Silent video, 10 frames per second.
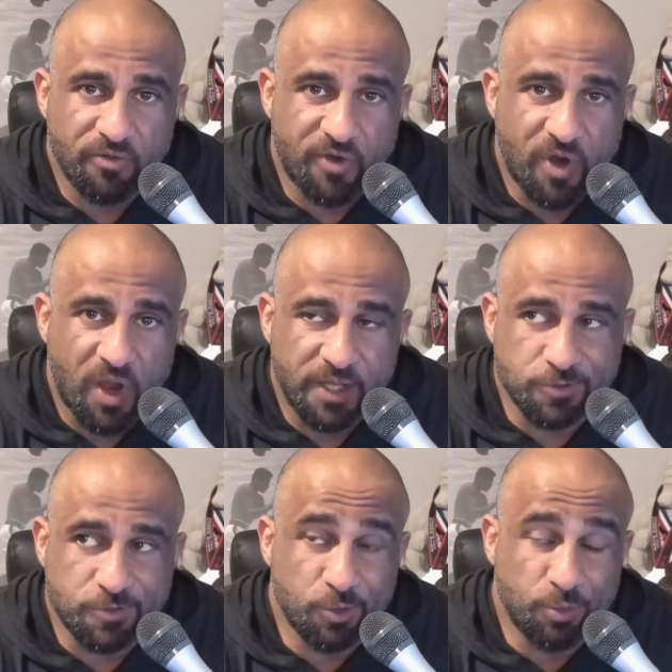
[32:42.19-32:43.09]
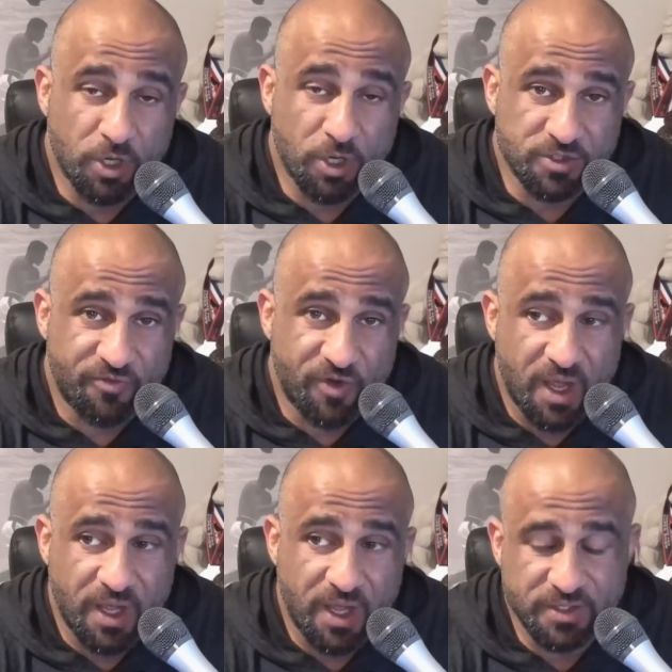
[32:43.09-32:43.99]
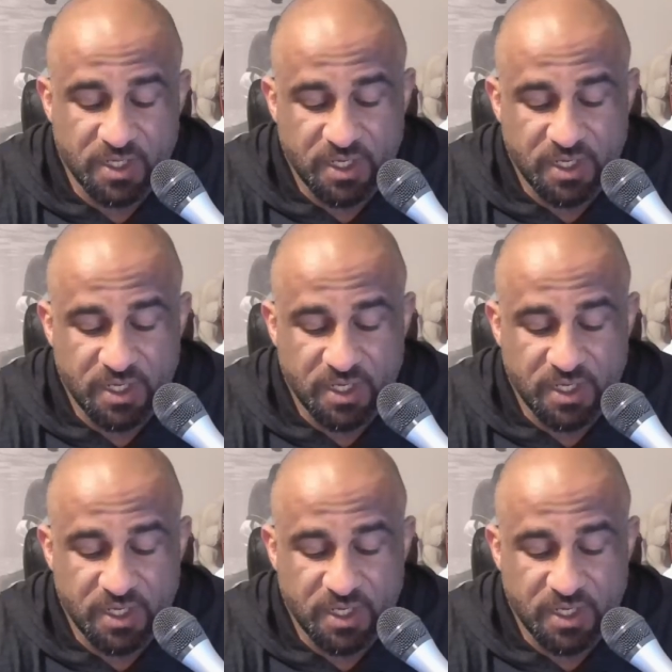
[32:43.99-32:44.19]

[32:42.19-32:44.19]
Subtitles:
fries, or 2 burgers and fries,